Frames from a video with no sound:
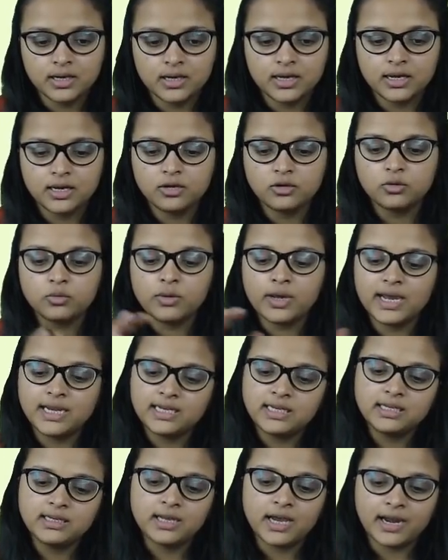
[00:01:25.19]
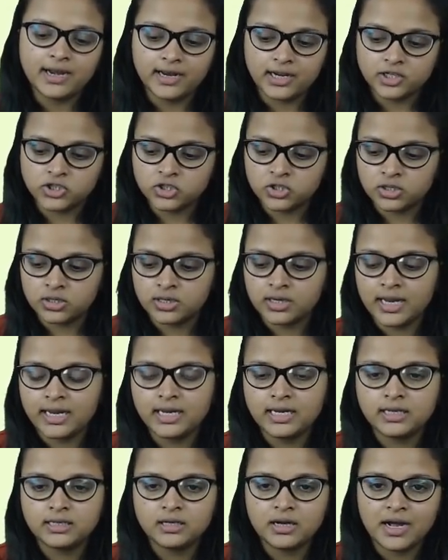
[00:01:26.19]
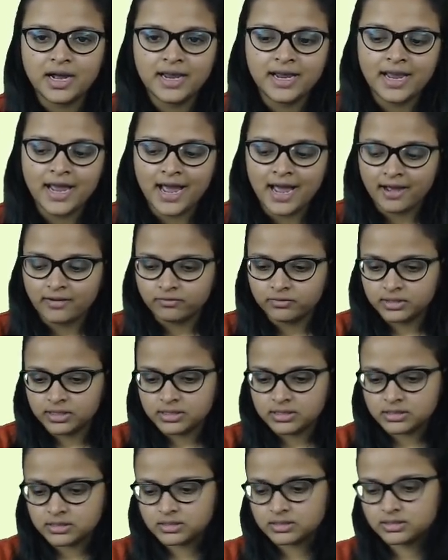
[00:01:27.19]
into any direction. Like I have this